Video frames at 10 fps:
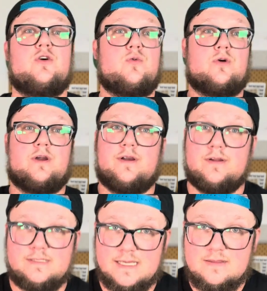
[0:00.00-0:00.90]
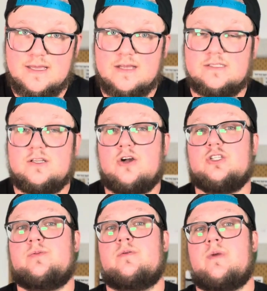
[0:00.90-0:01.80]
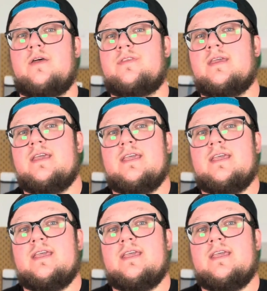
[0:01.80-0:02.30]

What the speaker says: or $10,000 per month,